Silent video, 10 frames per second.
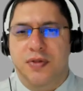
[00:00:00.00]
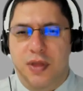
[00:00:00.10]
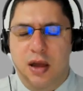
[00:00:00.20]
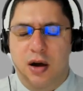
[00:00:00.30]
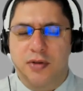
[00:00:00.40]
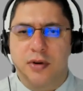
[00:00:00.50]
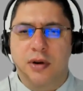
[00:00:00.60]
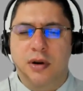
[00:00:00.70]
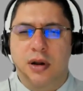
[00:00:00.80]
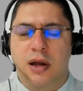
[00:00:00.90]
The
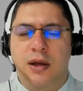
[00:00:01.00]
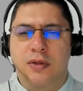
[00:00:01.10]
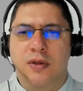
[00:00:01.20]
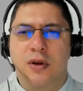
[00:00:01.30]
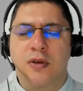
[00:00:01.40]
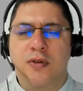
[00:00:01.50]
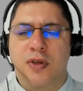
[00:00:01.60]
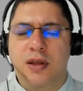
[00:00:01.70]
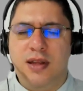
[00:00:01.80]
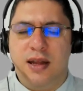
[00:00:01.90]
other, uh, the other
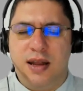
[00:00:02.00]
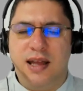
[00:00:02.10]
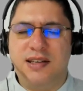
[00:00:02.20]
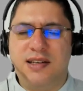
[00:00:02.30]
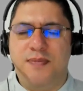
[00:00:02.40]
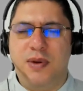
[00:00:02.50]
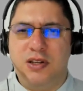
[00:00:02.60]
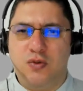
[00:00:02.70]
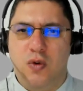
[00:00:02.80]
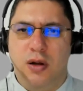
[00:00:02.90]
thing that has happened
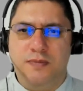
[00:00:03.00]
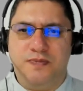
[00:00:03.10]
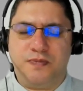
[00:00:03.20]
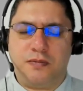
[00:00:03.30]
as well